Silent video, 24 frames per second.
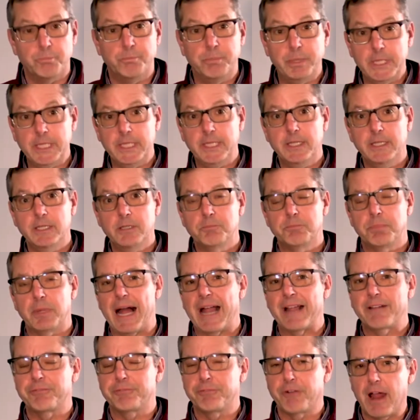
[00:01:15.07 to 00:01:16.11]
B,
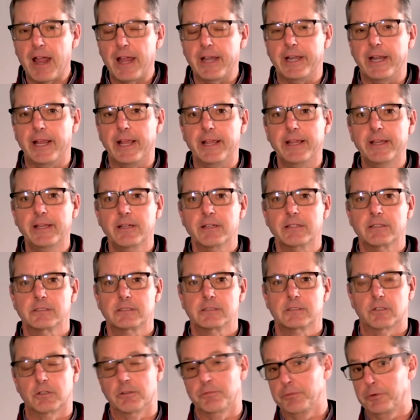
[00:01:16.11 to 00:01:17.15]
Black Friday,
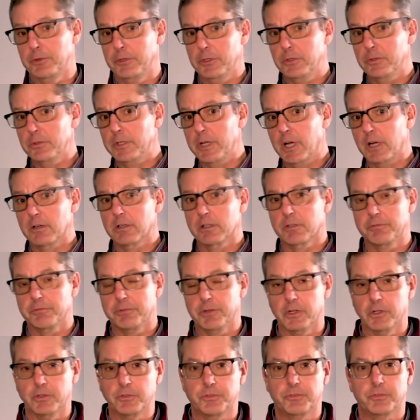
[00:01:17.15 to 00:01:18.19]
or for you younger
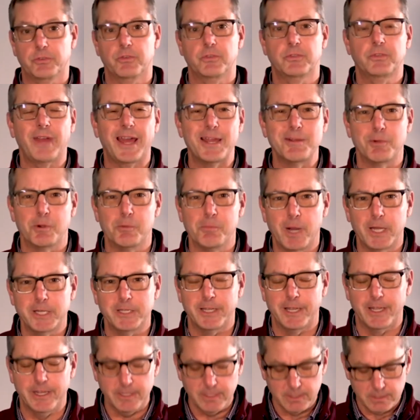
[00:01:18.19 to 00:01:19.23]
folks, Cyber
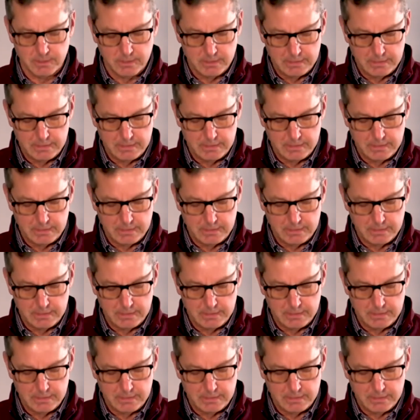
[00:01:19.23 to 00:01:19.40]
Monday.